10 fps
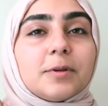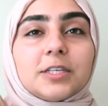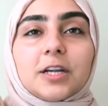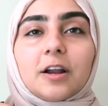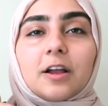
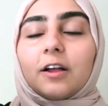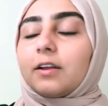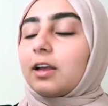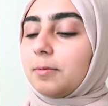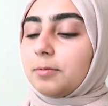
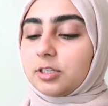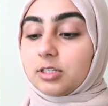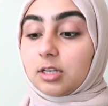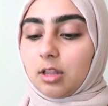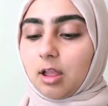material, I'm
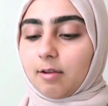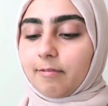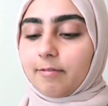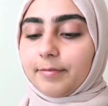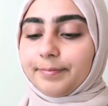just in love.